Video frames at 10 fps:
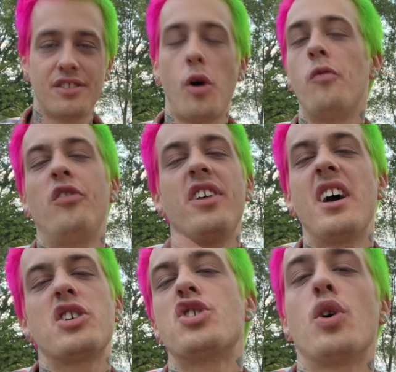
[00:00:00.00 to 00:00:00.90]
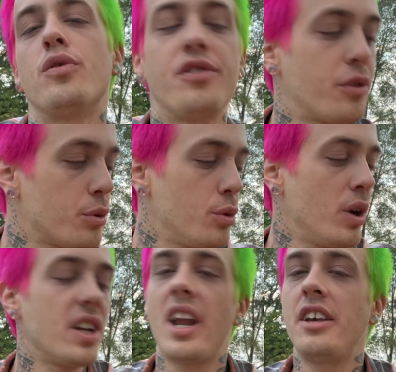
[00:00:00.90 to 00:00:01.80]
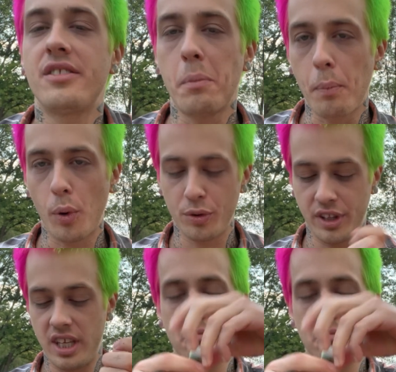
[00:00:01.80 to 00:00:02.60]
Hopefully that shows through nice and boldly.